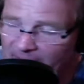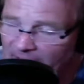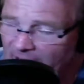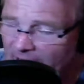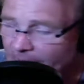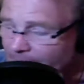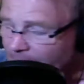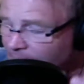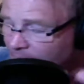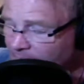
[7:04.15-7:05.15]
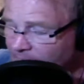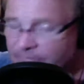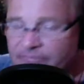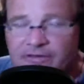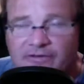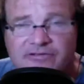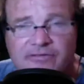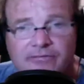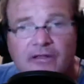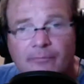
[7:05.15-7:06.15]
Um, the
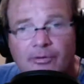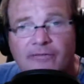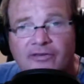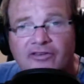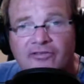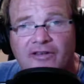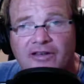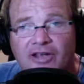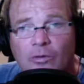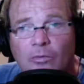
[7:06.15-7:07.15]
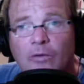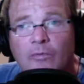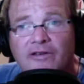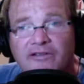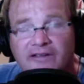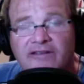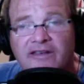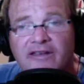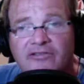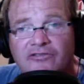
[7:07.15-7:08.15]
the previous video where we did
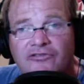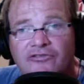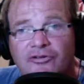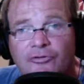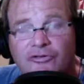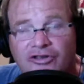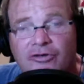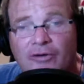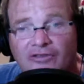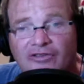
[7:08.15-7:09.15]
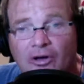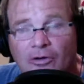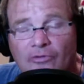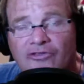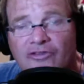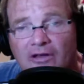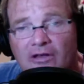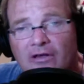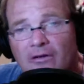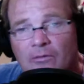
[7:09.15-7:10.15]
get two QSOs
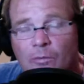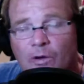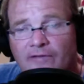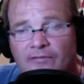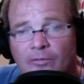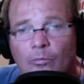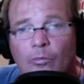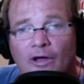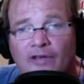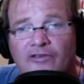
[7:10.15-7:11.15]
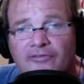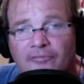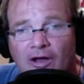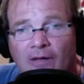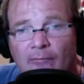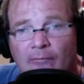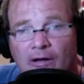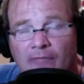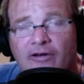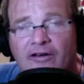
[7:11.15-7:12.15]
one of them was from
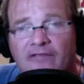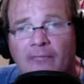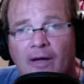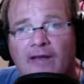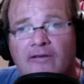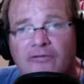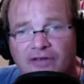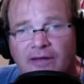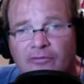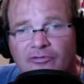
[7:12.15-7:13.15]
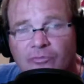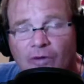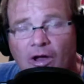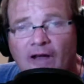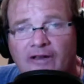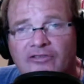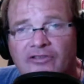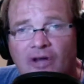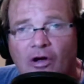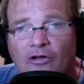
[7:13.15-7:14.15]
a friend of mine whose name is Ron. His
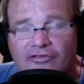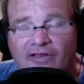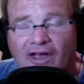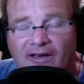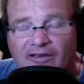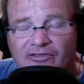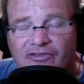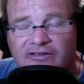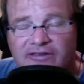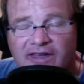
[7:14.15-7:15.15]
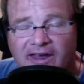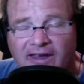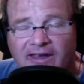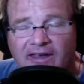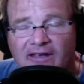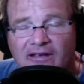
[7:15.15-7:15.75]
call sign is K9RM.